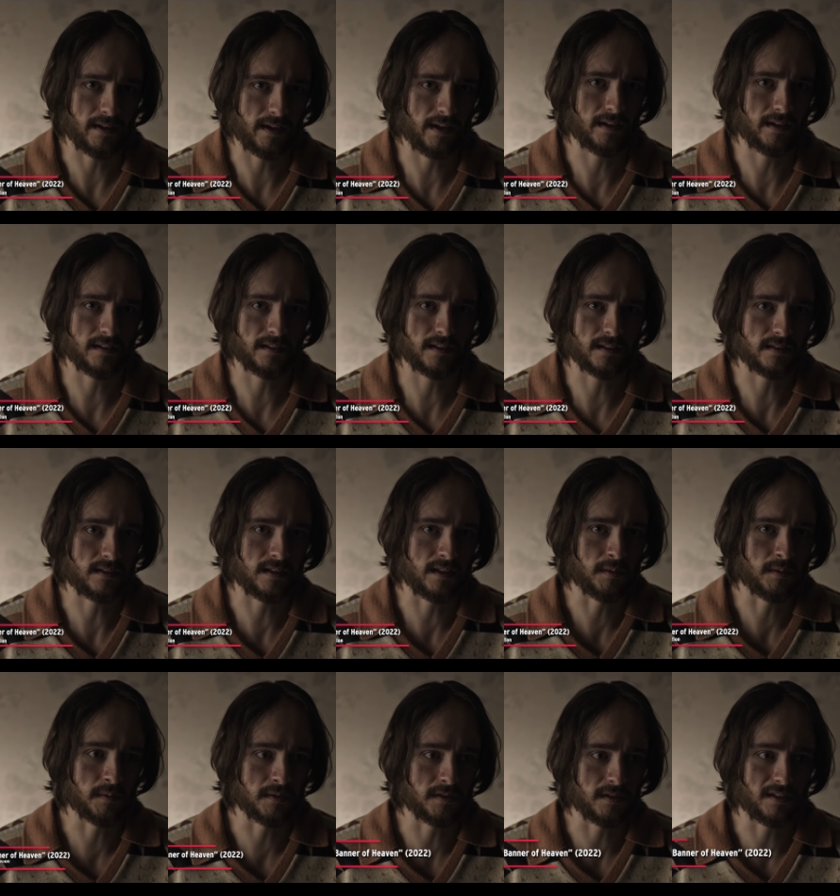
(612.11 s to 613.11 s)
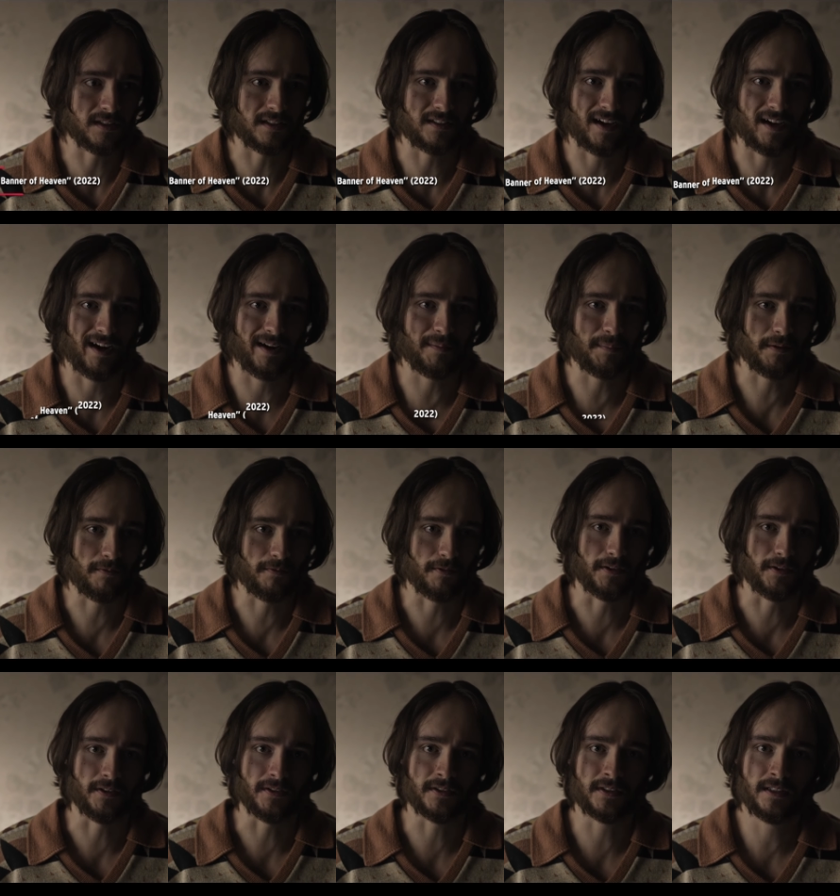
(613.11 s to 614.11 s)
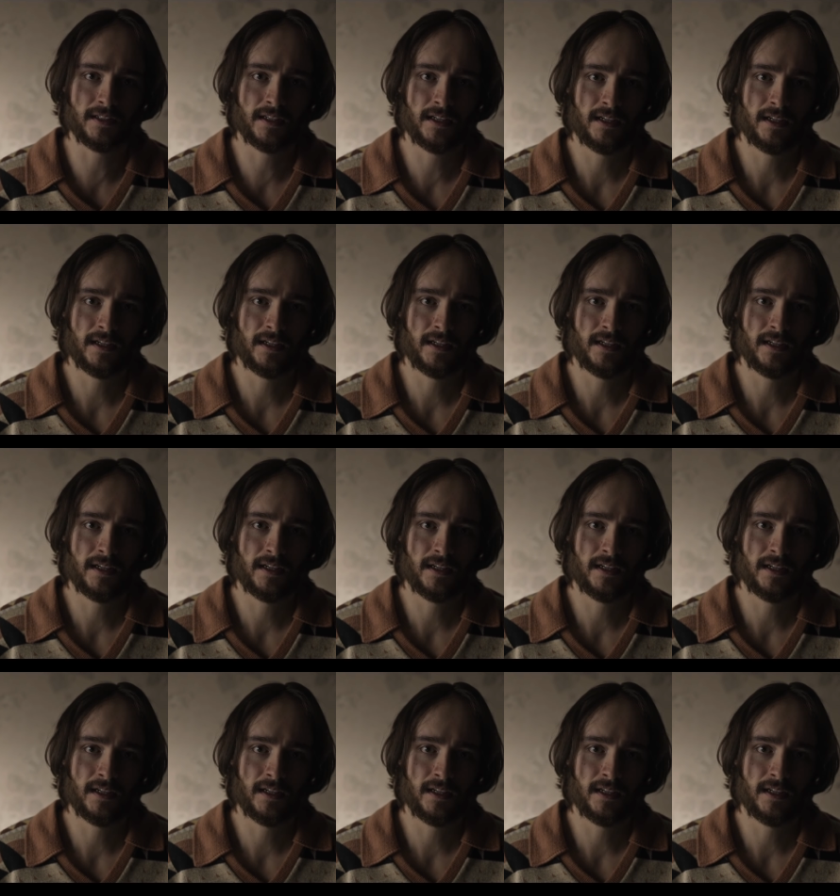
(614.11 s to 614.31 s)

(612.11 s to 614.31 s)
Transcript: Dan because he was a good time at first.